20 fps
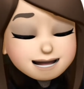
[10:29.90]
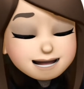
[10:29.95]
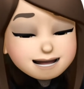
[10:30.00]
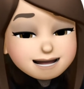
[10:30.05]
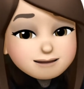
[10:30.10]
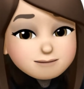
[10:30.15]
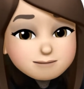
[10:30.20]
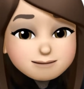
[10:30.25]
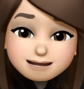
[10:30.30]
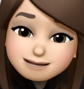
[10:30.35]

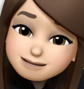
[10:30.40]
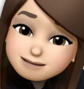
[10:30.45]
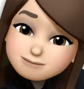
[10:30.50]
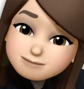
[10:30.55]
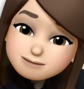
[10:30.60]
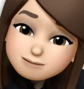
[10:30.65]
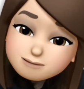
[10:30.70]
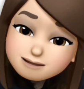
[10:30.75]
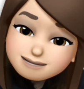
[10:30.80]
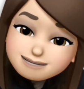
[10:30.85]
Well,
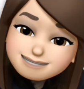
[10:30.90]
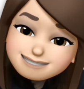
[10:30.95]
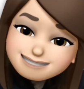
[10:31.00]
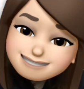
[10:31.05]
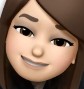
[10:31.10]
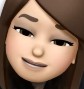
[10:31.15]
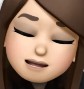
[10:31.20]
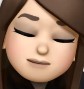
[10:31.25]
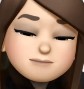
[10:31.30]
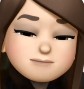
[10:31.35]
everyone,
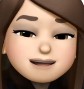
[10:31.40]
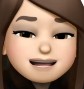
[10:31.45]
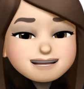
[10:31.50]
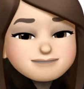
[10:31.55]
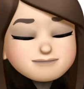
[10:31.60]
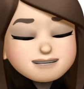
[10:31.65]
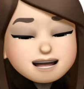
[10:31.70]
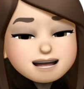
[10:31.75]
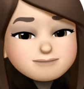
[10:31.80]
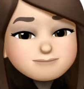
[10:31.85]
we have
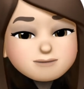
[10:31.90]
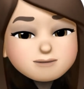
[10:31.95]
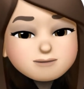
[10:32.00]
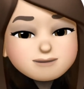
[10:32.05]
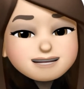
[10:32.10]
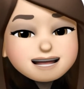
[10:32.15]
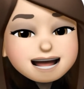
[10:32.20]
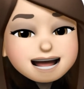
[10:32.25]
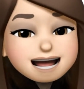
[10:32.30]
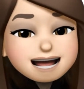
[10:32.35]
come to the
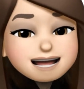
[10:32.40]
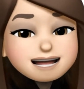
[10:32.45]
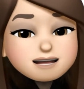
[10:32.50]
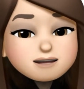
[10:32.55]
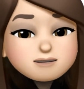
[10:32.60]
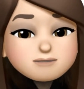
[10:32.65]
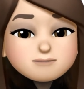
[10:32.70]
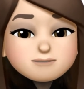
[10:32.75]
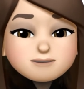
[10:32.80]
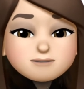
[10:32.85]
end
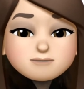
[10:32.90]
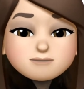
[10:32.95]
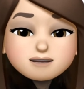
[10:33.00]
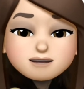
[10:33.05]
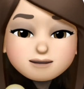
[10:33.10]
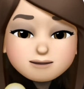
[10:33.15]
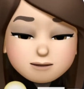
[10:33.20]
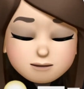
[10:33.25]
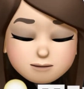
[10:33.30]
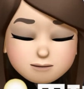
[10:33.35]
of the
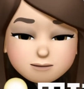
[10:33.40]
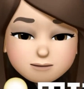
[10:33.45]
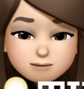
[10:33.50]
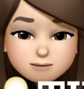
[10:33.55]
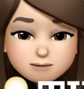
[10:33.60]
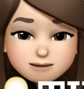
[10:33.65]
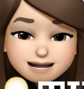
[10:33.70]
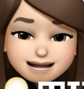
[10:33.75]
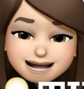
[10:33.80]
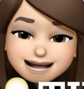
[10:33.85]
video.
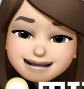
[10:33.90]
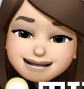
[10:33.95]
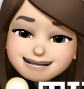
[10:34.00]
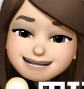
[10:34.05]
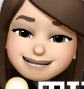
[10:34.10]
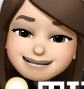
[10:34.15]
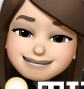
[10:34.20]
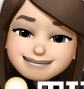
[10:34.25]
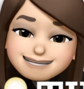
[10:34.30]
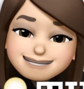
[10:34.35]

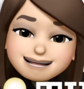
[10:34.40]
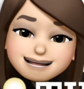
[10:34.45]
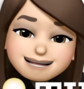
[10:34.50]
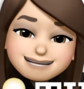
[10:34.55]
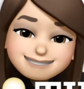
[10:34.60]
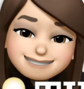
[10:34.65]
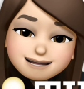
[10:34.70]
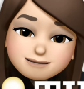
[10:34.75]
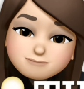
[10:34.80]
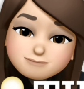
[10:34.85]
Here are
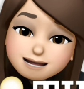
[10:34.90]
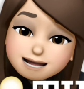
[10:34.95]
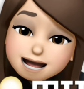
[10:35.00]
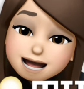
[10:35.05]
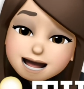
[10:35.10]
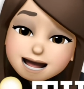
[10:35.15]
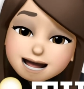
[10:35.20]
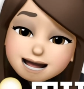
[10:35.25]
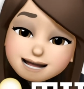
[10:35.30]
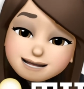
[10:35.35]
some
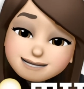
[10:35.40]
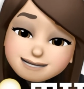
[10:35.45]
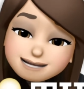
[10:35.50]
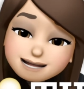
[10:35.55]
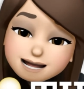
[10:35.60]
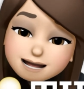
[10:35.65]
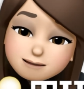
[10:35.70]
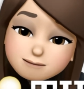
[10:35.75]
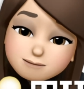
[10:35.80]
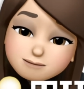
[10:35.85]
last
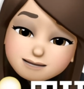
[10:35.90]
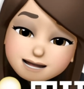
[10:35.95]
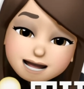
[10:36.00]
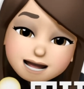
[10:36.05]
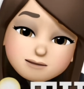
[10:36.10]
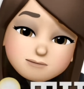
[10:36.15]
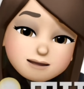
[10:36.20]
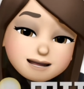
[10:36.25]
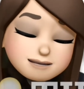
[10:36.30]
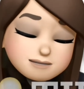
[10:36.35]
tips that I'd
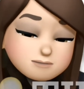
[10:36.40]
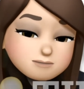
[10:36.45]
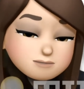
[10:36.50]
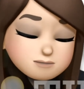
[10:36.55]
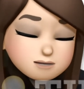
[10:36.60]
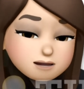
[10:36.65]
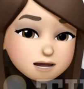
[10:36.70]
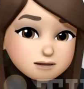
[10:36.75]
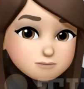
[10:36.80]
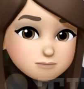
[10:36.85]
like to
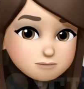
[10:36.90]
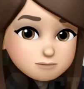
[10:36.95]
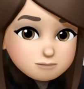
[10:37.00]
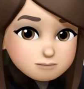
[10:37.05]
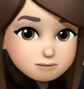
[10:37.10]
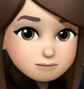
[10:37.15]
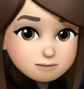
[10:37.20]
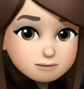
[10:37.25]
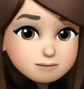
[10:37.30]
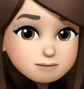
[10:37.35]
share with
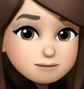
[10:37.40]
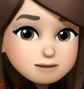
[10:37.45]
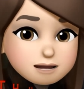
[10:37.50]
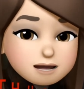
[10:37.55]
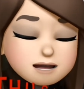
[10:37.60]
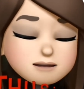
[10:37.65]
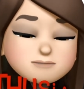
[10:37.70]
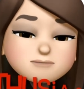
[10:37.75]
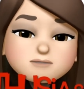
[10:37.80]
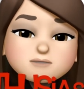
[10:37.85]
you.
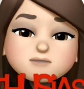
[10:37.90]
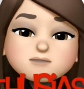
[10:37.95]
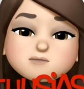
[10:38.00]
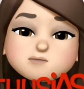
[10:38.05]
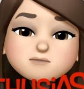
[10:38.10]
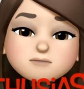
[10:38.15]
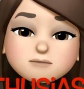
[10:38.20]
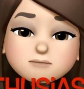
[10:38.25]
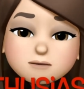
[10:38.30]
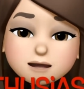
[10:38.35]
Just
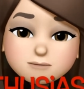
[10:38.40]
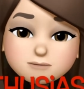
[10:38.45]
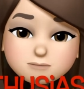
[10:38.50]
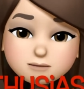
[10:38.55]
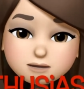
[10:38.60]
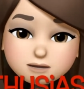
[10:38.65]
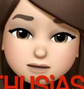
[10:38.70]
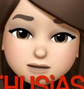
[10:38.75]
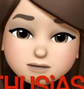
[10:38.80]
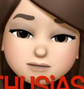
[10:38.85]

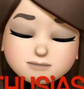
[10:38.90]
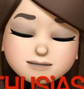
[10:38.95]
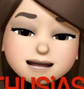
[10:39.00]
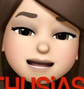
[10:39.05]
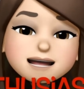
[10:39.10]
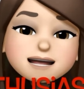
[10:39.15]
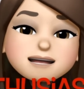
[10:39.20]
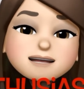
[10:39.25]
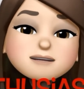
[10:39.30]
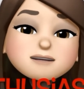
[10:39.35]
remember,
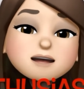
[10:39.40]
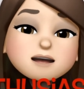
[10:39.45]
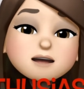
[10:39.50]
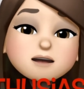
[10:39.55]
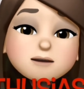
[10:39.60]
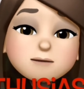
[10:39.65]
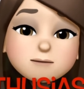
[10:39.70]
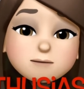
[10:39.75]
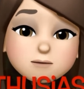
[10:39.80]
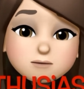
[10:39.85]
in
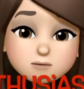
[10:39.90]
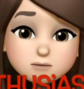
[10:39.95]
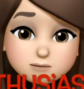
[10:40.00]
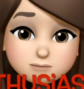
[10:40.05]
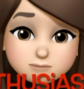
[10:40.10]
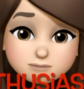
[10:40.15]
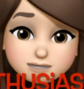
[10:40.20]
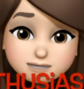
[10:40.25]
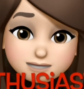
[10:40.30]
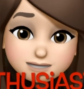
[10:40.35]
the group
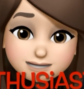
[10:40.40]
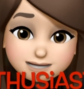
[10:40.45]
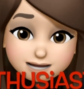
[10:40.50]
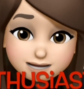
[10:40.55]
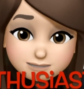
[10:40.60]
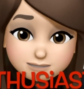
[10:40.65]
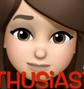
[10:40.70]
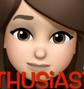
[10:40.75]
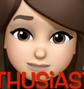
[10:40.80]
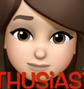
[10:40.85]

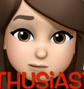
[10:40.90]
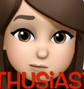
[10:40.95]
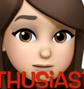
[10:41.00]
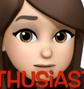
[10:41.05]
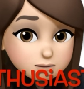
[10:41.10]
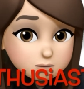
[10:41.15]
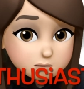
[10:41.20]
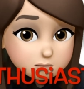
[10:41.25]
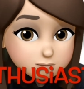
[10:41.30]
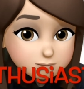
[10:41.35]
discussion or the
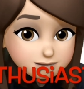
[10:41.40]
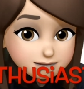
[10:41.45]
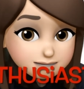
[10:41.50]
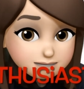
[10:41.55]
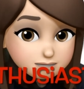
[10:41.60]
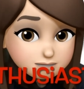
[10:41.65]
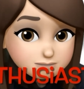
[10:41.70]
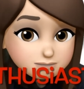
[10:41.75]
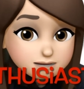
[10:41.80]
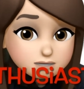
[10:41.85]
group
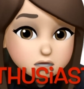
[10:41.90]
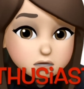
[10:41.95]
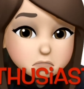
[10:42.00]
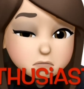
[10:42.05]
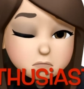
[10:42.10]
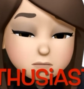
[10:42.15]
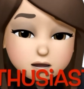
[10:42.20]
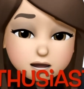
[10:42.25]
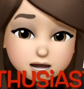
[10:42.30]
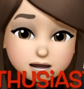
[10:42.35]
interaction
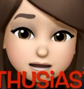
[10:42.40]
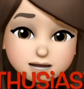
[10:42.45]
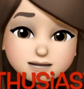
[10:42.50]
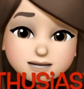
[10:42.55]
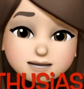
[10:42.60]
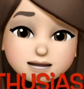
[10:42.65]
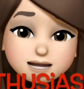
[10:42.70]
part,